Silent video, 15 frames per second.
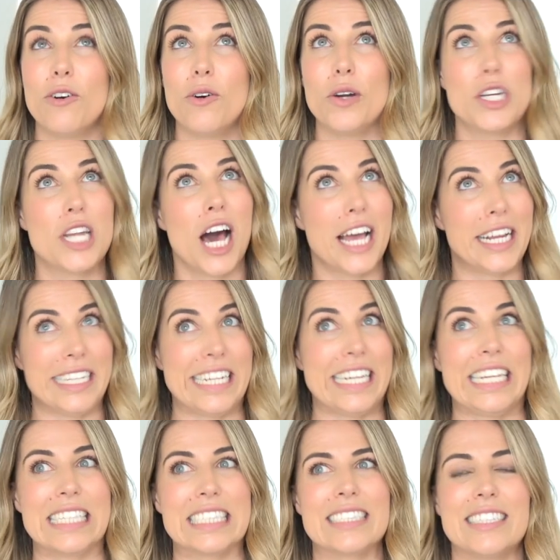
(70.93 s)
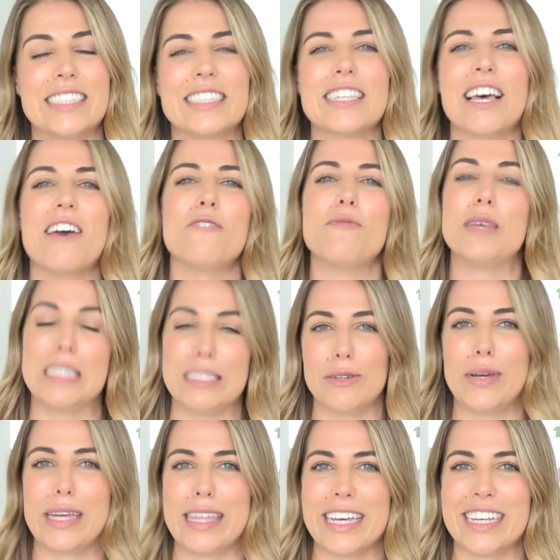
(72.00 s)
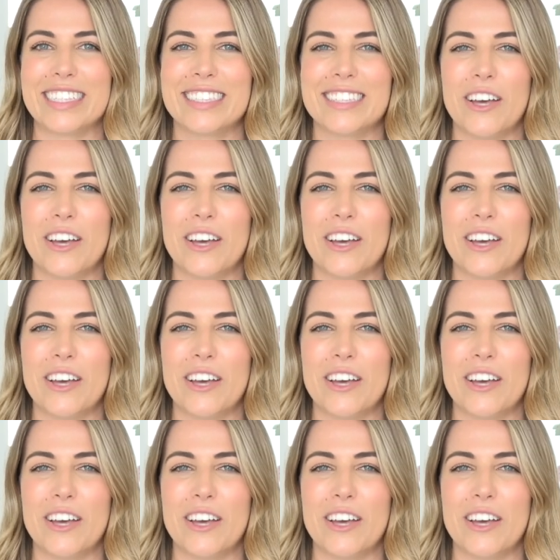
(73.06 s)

or 9 years since I've been doing this.